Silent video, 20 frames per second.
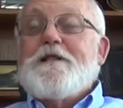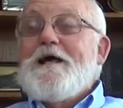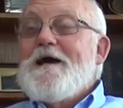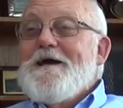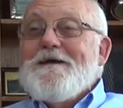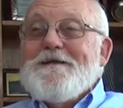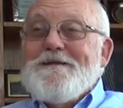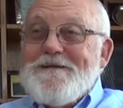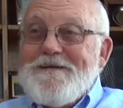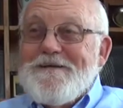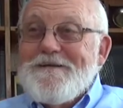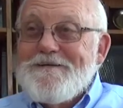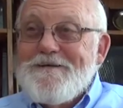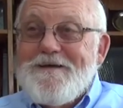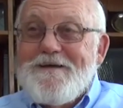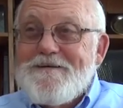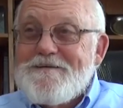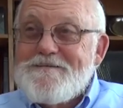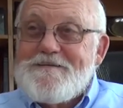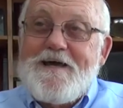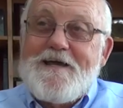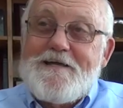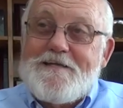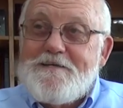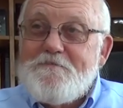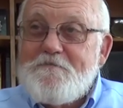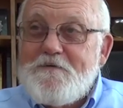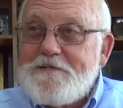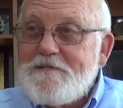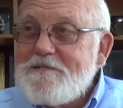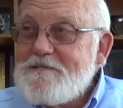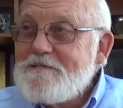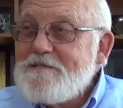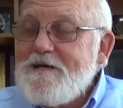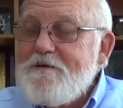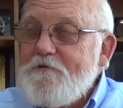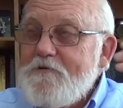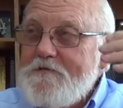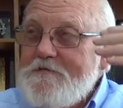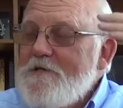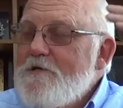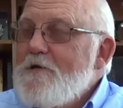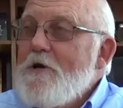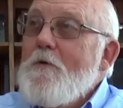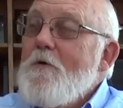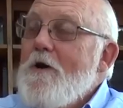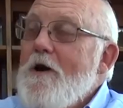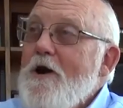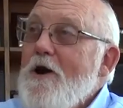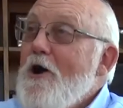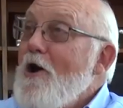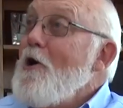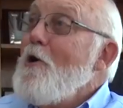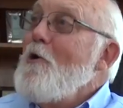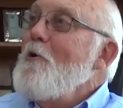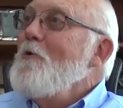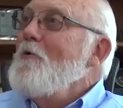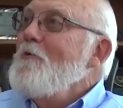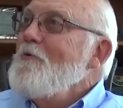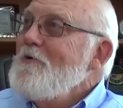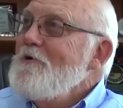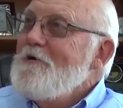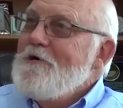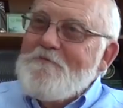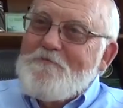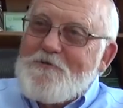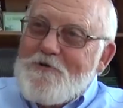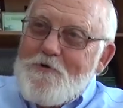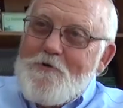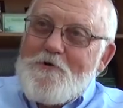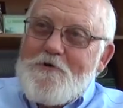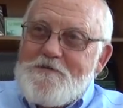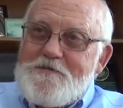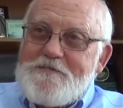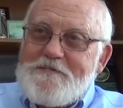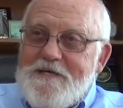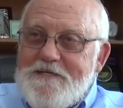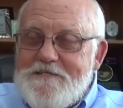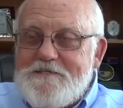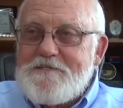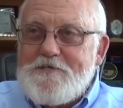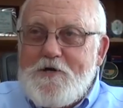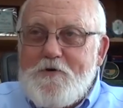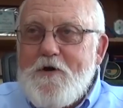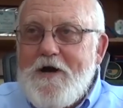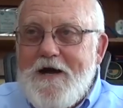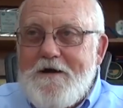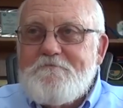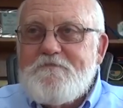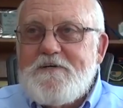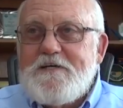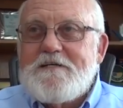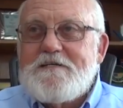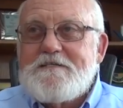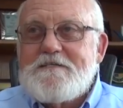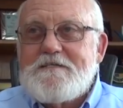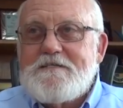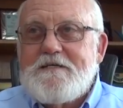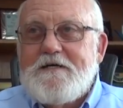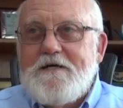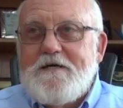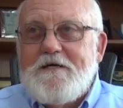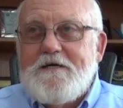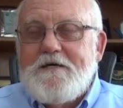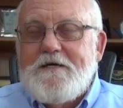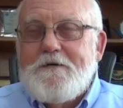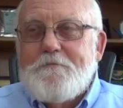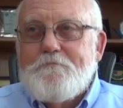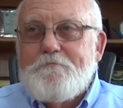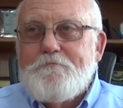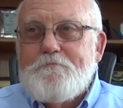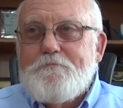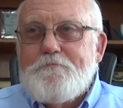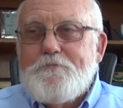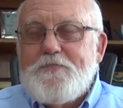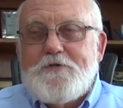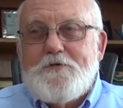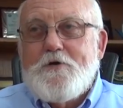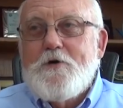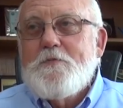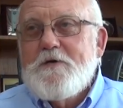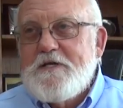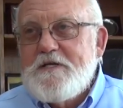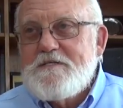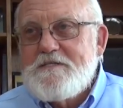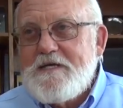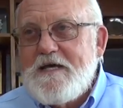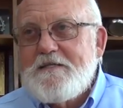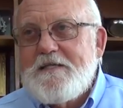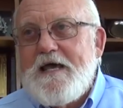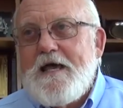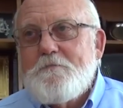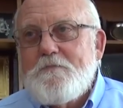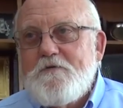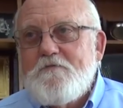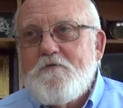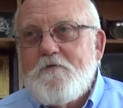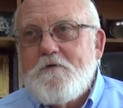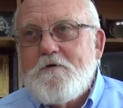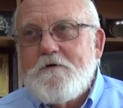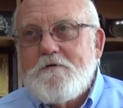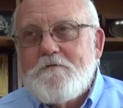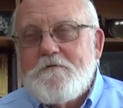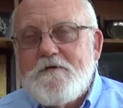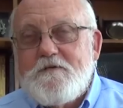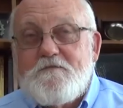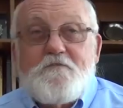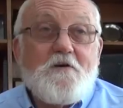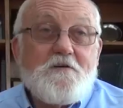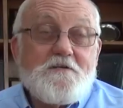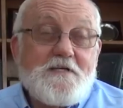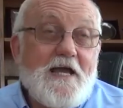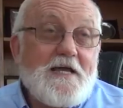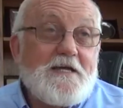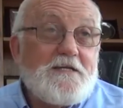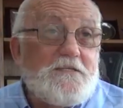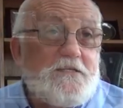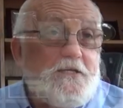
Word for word: lightning scientific discoveries. You go, oh, of course, it's so obvious, but nobody had said that before, as far as I could